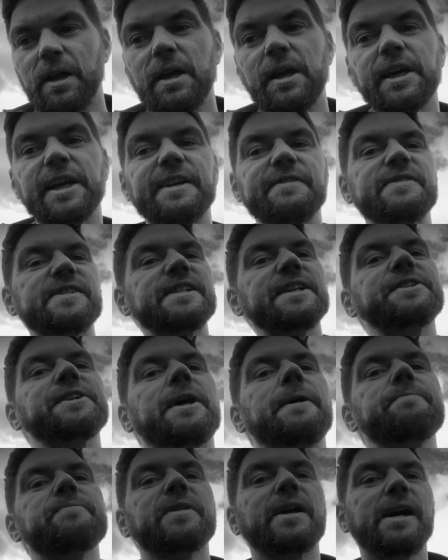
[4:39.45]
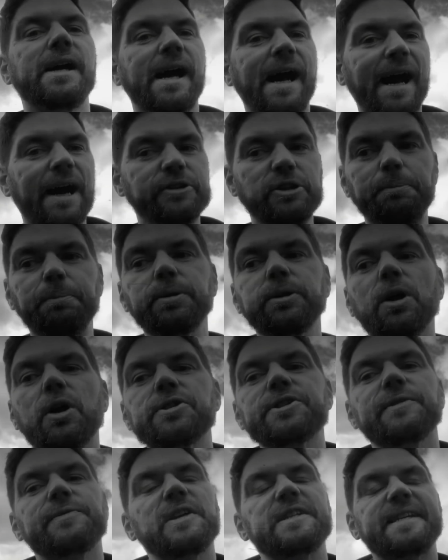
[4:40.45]
Consider how the
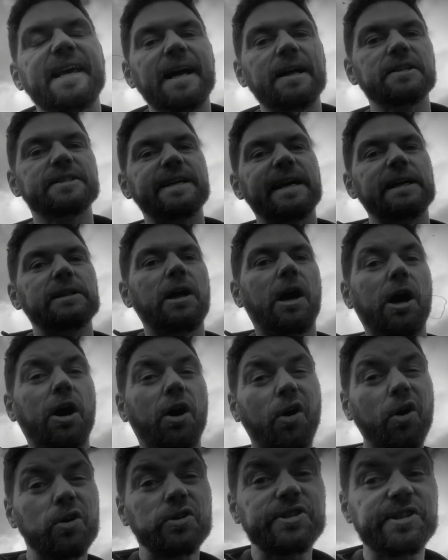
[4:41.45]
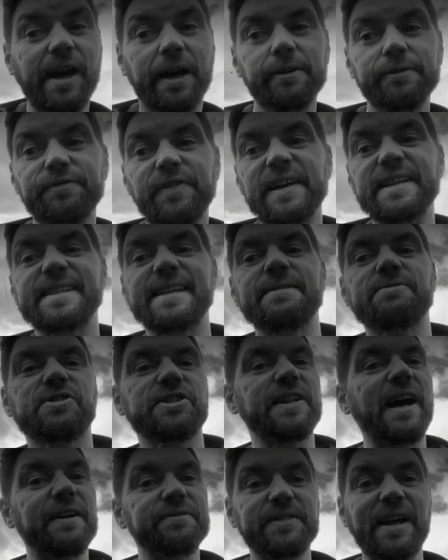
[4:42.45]
plot of the Telltale Heart also fits into
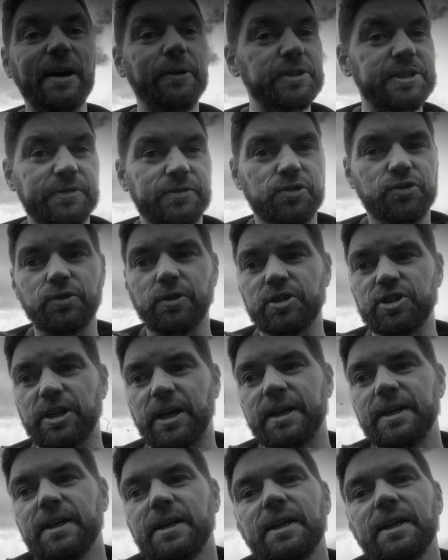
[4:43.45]
that narrative structure.